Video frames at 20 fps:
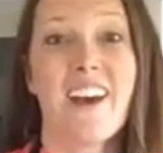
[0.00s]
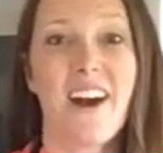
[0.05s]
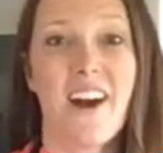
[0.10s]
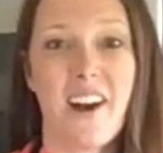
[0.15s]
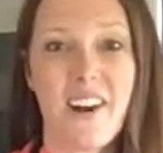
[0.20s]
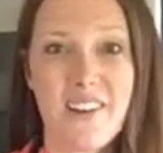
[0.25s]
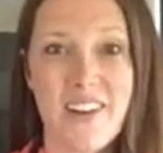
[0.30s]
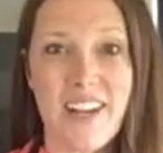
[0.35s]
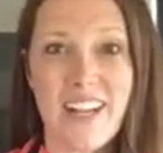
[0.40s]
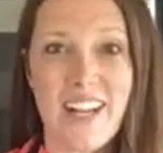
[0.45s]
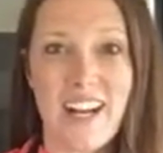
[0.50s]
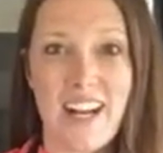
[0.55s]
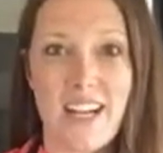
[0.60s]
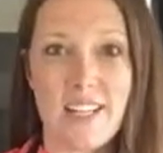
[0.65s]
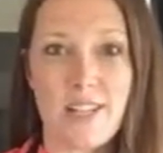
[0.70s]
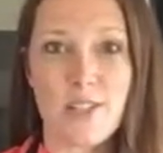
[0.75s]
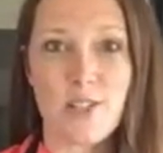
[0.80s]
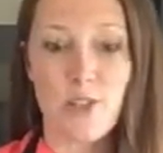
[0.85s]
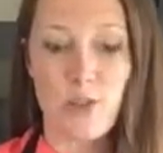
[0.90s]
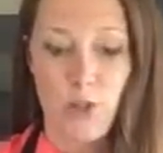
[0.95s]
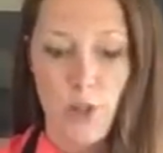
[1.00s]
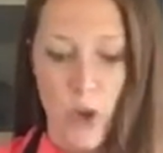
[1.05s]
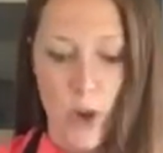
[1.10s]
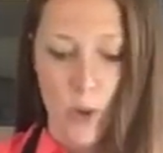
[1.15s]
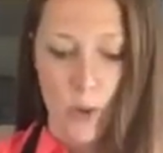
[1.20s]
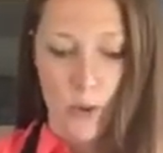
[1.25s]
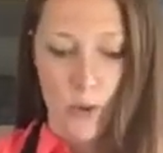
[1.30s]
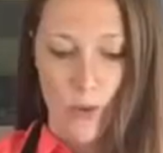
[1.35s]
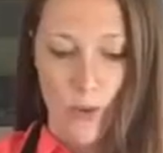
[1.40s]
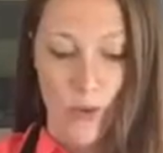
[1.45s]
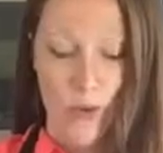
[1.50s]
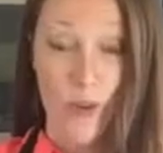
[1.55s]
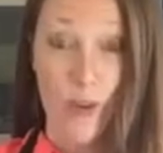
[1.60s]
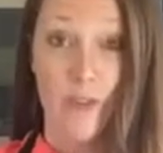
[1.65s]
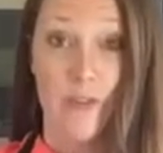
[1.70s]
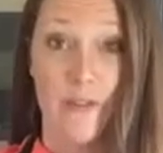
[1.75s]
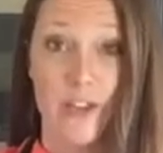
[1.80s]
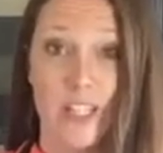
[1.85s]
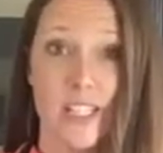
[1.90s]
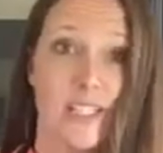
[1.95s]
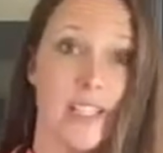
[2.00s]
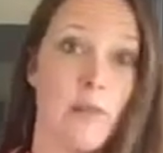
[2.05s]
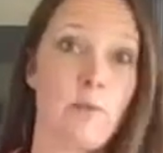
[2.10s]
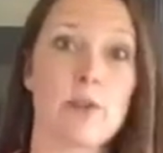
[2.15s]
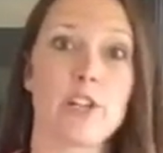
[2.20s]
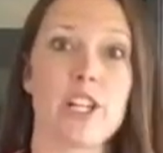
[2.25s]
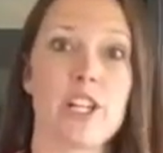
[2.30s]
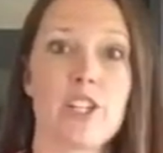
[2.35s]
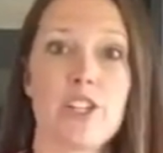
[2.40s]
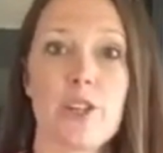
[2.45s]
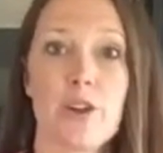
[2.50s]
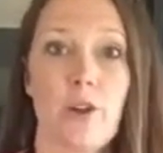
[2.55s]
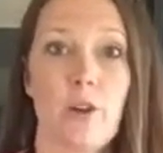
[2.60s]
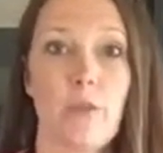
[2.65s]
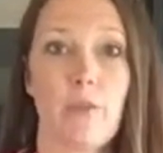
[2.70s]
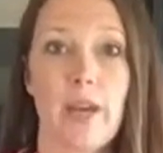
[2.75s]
All right guys, so the first thing we're gonna do,